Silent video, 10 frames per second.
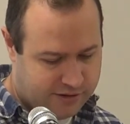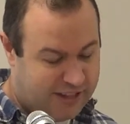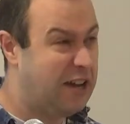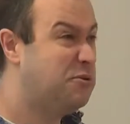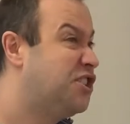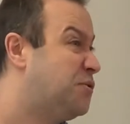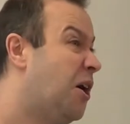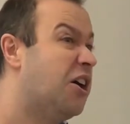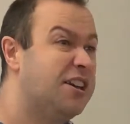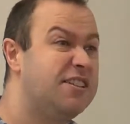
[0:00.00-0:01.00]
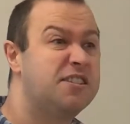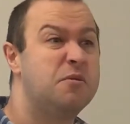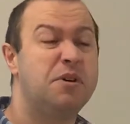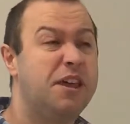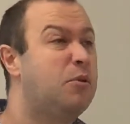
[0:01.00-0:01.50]
They were
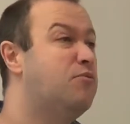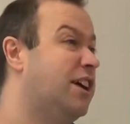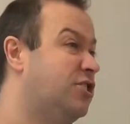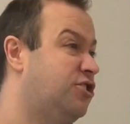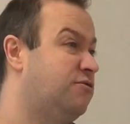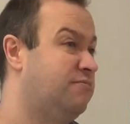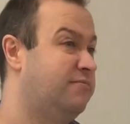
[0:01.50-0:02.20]
despised, but they were rich.